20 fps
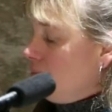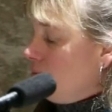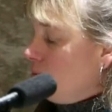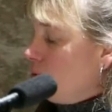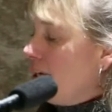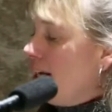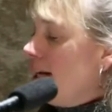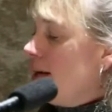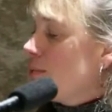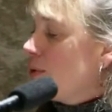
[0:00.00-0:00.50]

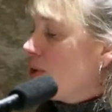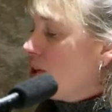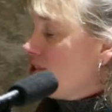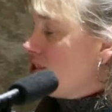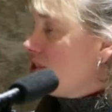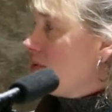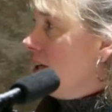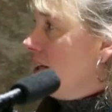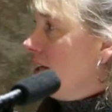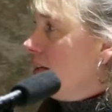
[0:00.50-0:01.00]

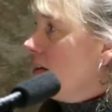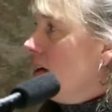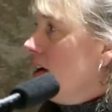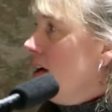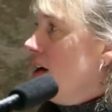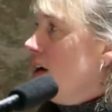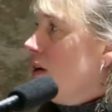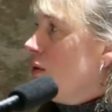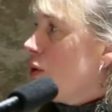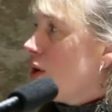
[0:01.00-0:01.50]
reimbursement
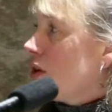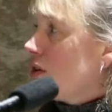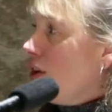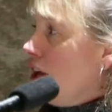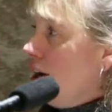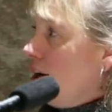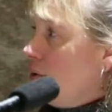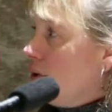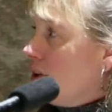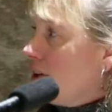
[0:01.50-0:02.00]
were
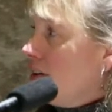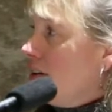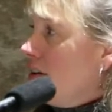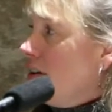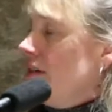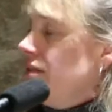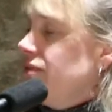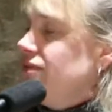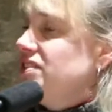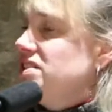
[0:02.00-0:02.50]
lowered,
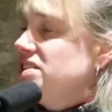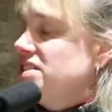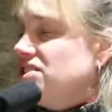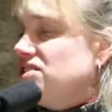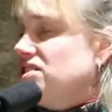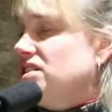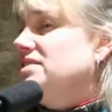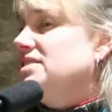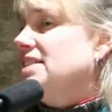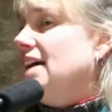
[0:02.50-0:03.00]

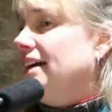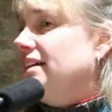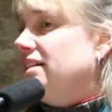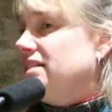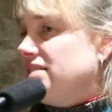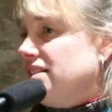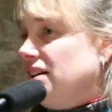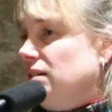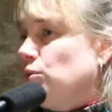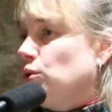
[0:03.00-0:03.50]
physicians had to
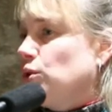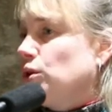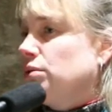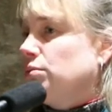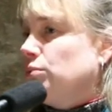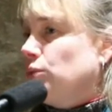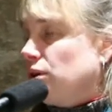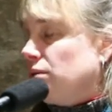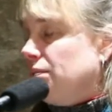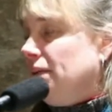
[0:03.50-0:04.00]
see more and more